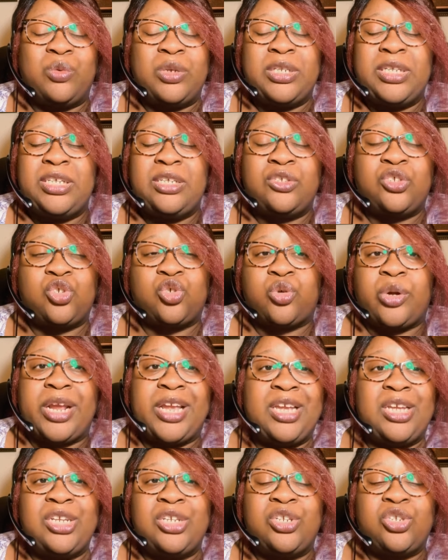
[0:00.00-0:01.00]
really
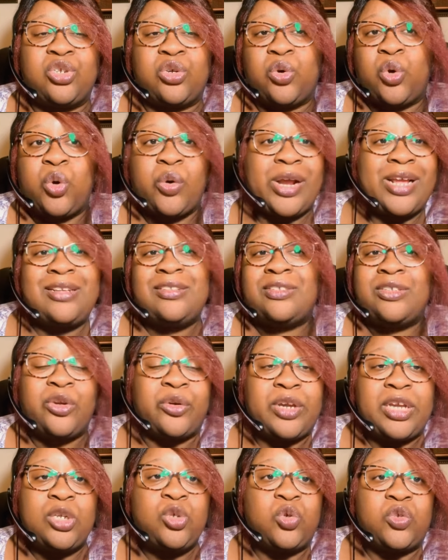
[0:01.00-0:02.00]
strange or crazy
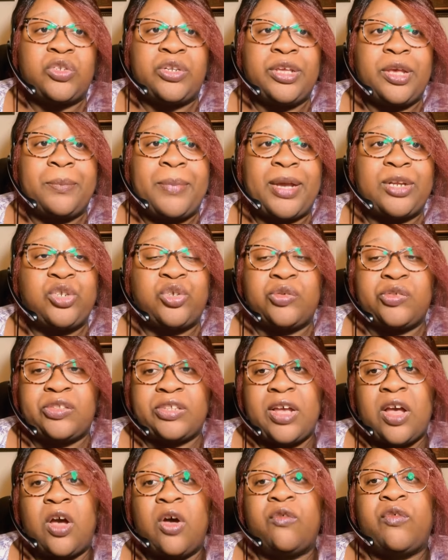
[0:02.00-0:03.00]
or interesting about
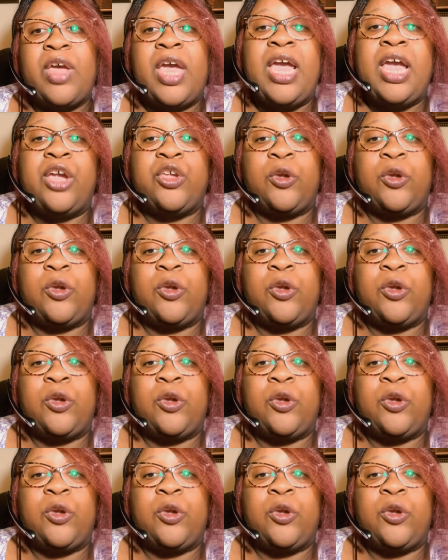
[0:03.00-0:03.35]
yourself.